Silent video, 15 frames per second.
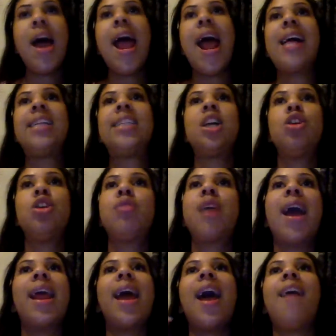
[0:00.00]
and so you
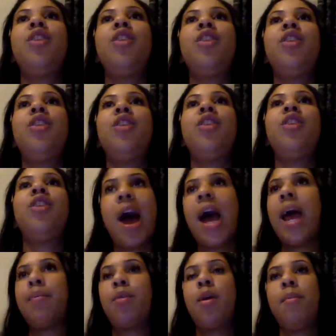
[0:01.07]
got to have your
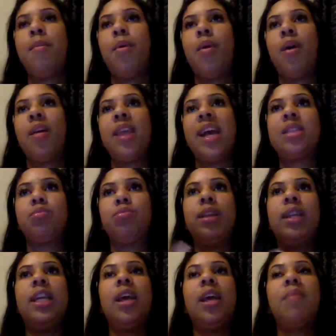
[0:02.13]
tribe on board that's
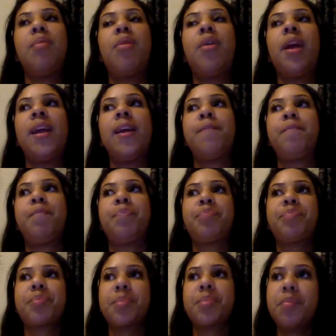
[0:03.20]
really important
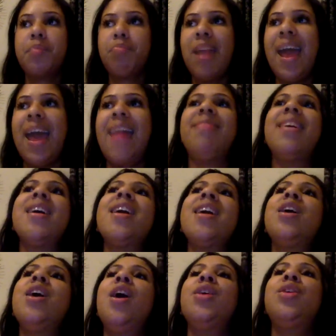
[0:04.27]
and then
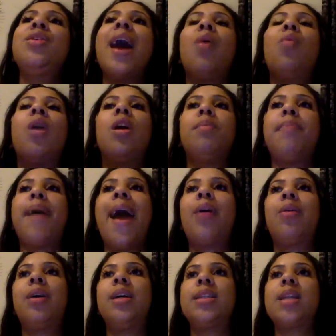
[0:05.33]
you got to work
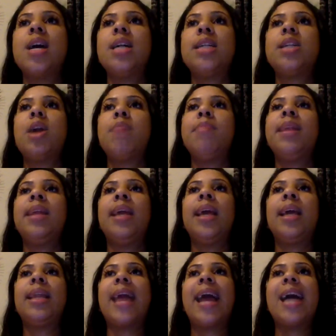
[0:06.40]
backwards so meaning
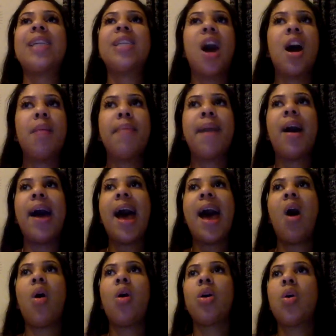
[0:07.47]
like i talk about
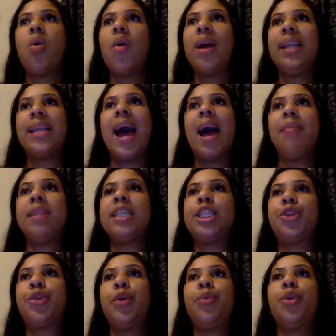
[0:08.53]
how going diamond is
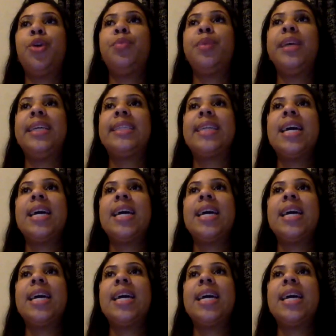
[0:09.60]
three rubies